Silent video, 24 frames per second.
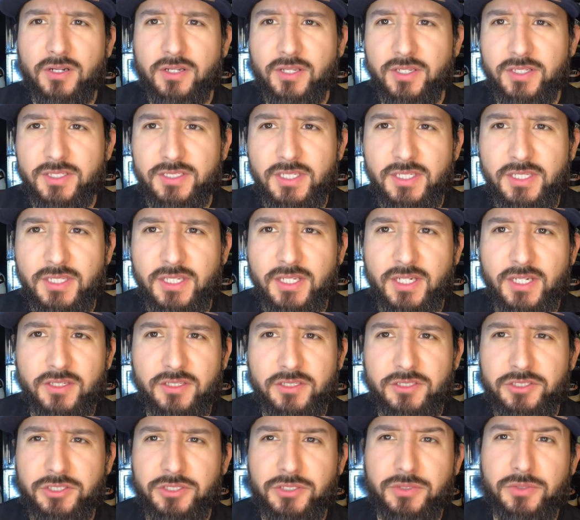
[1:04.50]
You see the other
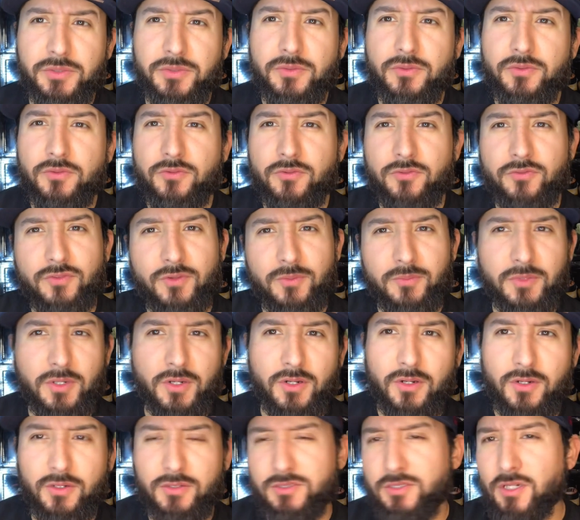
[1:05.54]
two from
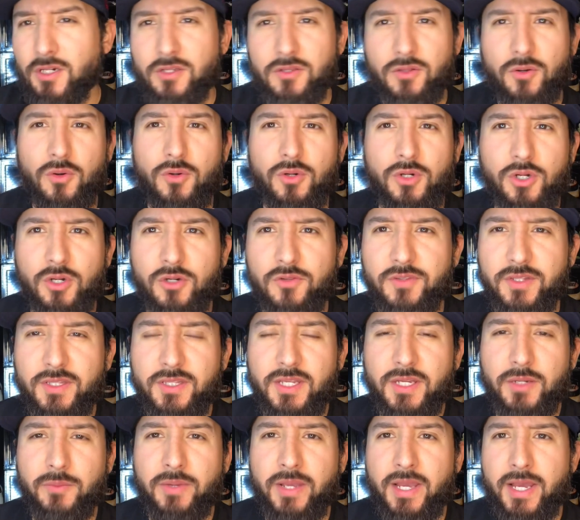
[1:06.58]
the start of the whole COVID
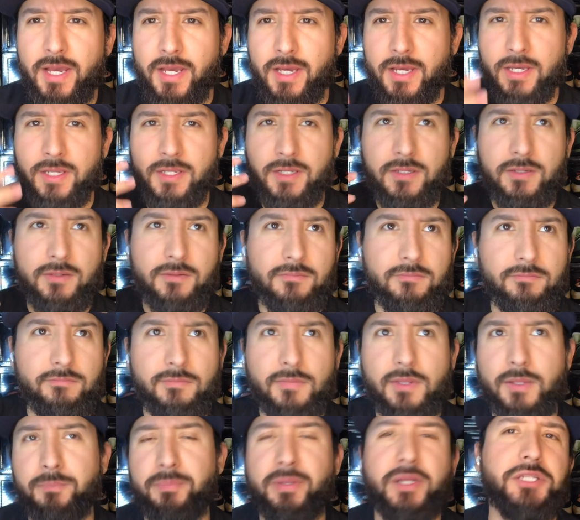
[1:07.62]
thing. We had
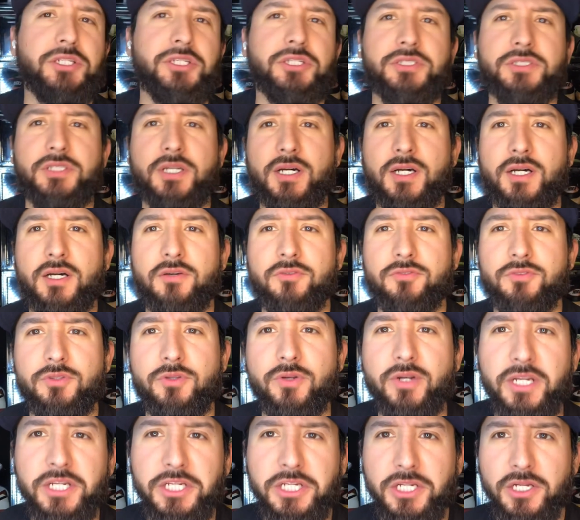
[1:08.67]
pictures of
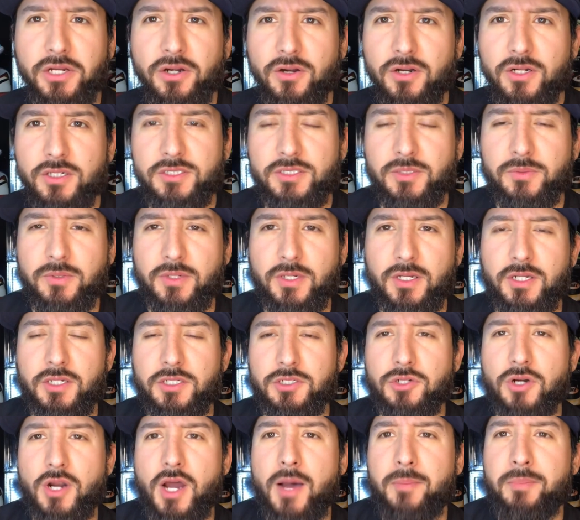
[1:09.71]
3 GRs that were gonna
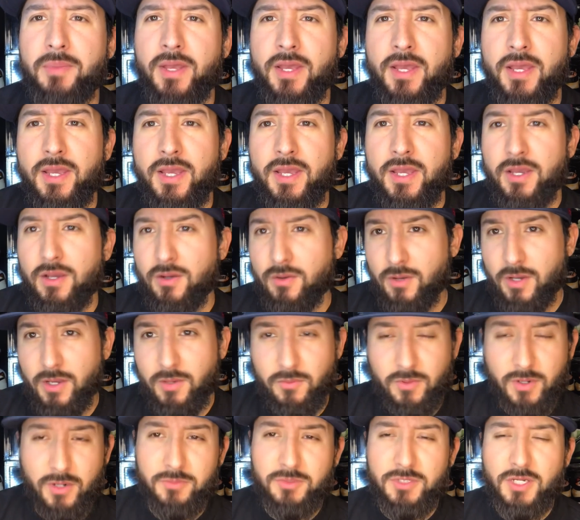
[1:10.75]
drop. And what
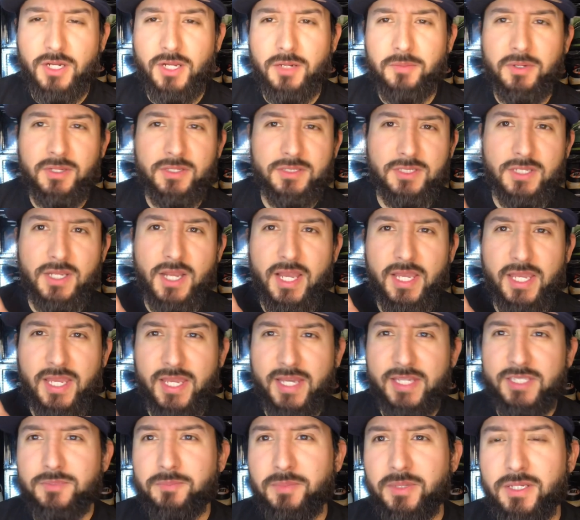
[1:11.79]
I'm talking about is the Nike
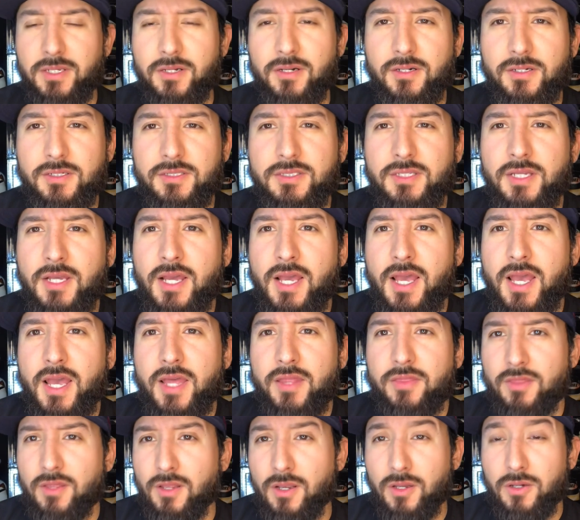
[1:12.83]
SB Dunks,
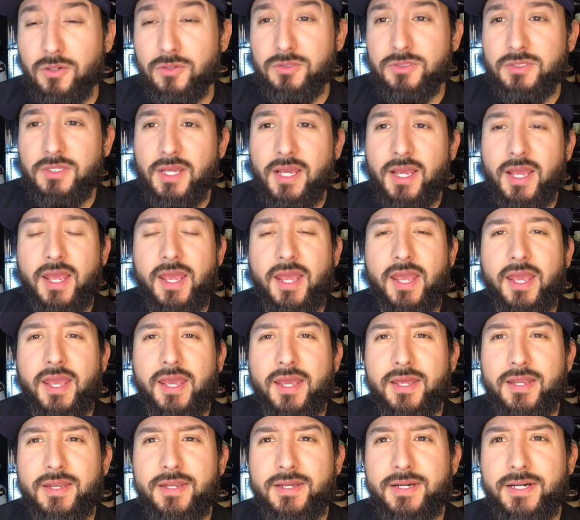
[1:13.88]
the lows.
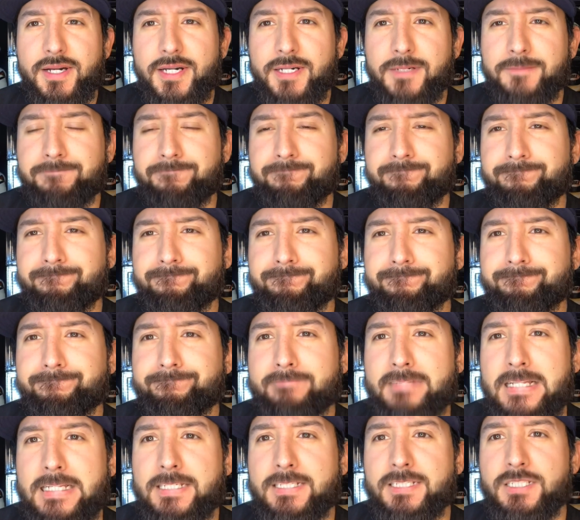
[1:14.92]
And
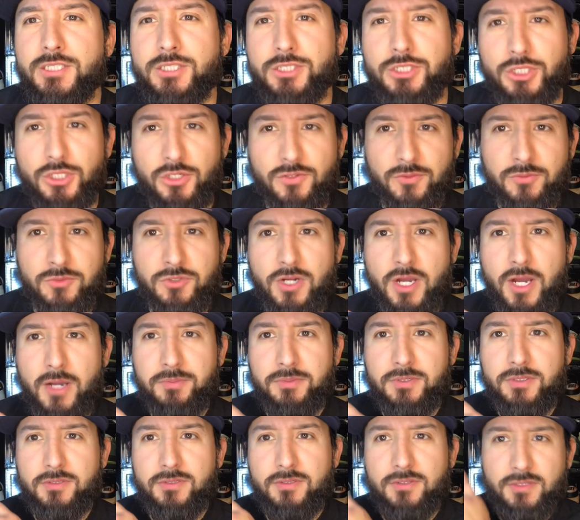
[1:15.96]
2 of them dropped,
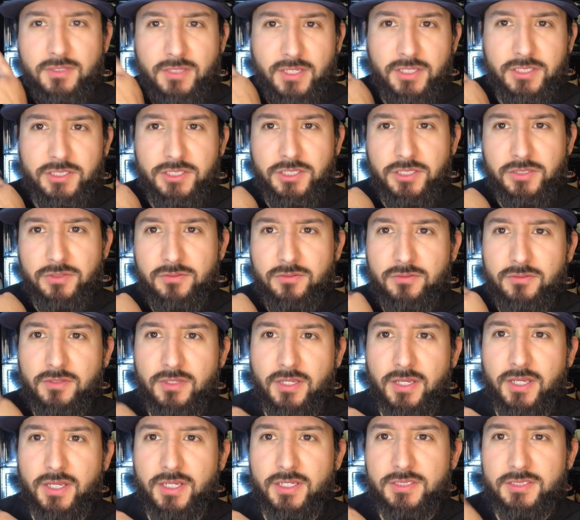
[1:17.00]
these two, the
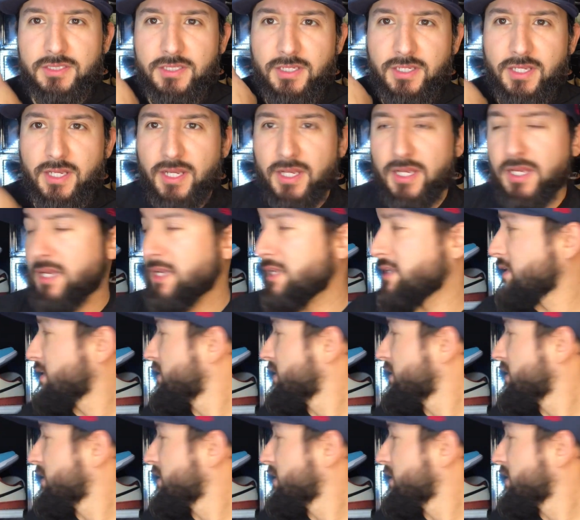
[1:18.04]
Hennessy and